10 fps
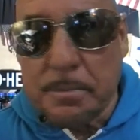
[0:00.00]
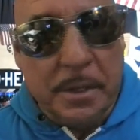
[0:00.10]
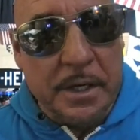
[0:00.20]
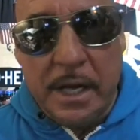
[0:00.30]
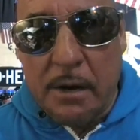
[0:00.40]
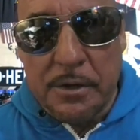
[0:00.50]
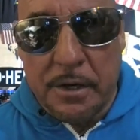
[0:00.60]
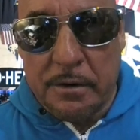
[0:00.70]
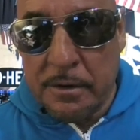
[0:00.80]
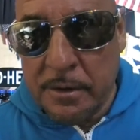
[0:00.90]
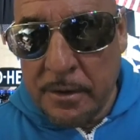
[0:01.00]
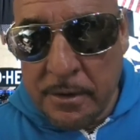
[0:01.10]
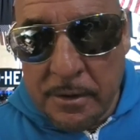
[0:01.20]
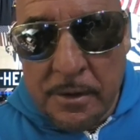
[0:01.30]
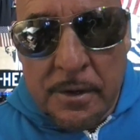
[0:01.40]
it out here,
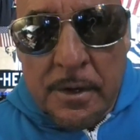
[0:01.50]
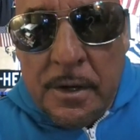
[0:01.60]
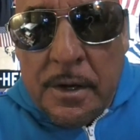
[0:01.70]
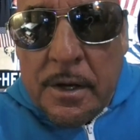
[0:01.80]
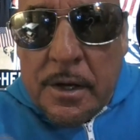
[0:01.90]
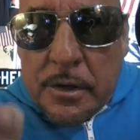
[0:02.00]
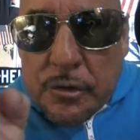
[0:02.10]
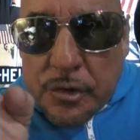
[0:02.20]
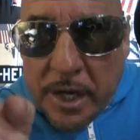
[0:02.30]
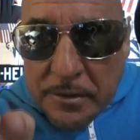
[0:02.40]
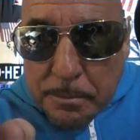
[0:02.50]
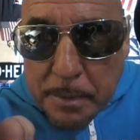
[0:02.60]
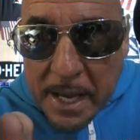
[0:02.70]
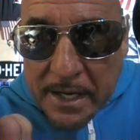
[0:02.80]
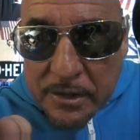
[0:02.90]
chest, back,
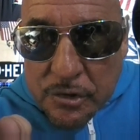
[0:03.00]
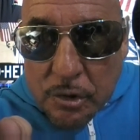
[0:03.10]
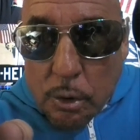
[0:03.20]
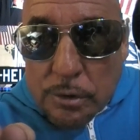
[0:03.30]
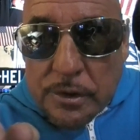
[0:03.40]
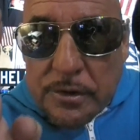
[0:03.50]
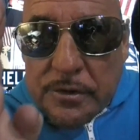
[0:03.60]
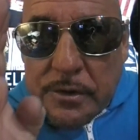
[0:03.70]
and shoulders,